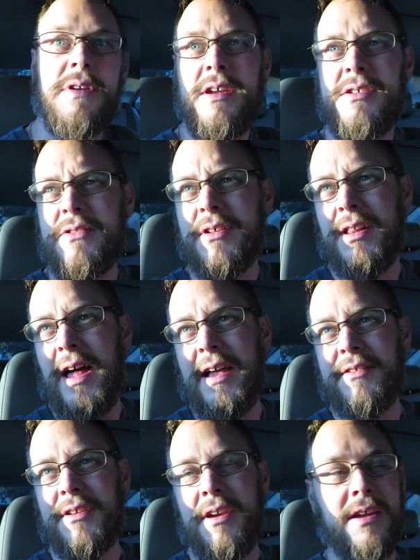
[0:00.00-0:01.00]
teaching the
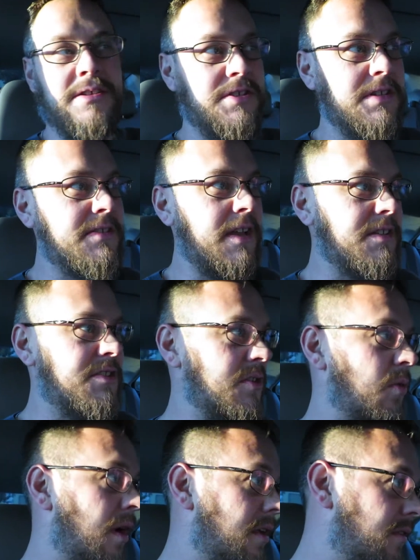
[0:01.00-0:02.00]
class tonight. She said
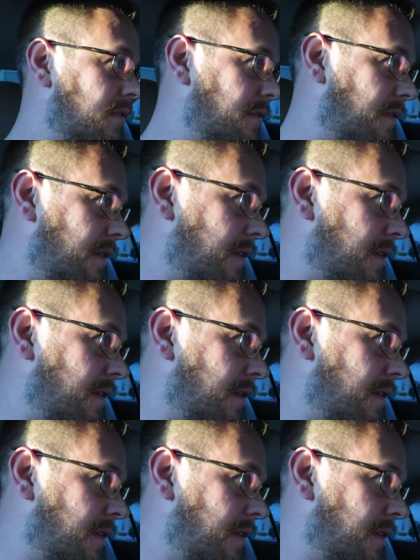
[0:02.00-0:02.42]
she was,